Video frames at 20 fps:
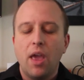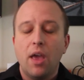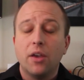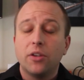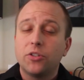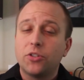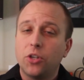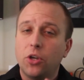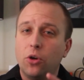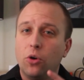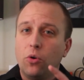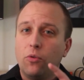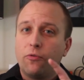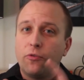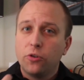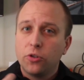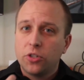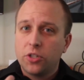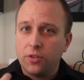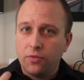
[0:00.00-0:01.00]
So
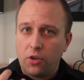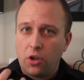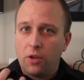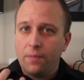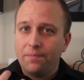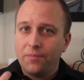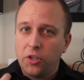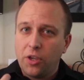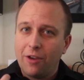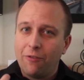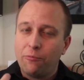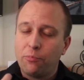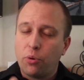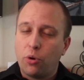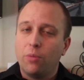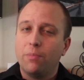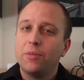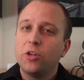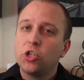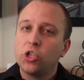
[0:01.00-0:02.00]
first of all, you have
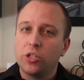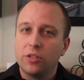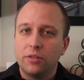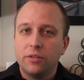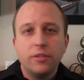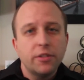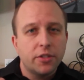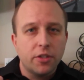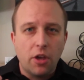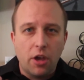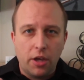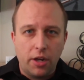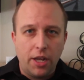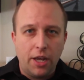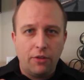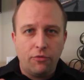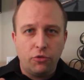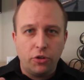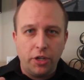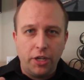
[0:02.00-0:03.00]
permissions on
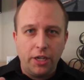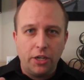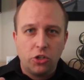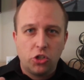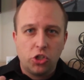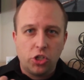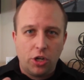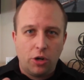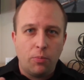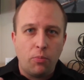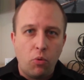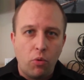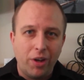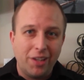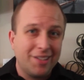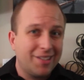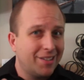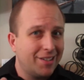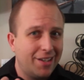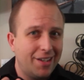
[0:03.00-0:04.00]
every
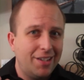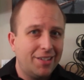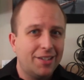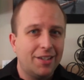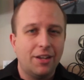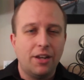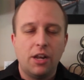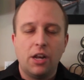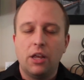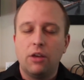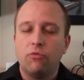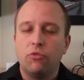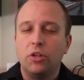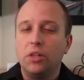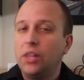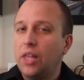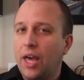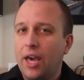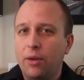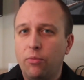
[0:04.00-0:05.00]
SharePoint site and on every
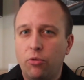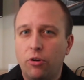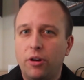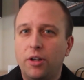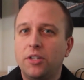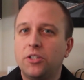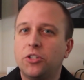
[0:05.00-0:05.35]
library,